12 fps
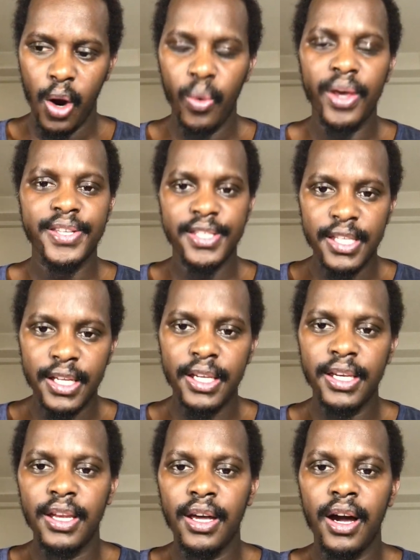were
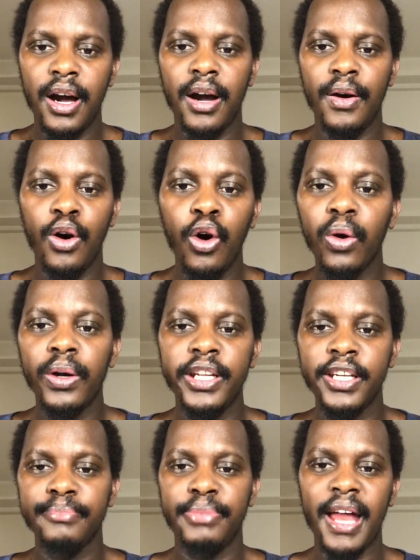seen
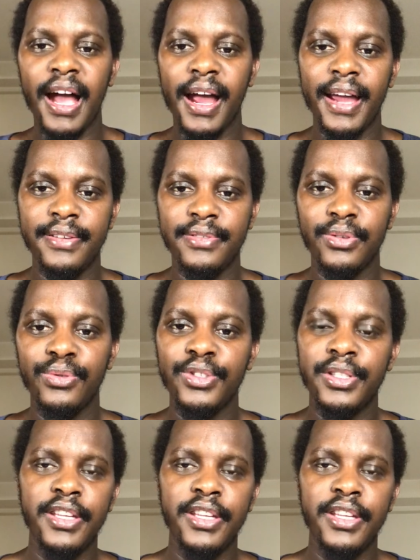holding placards on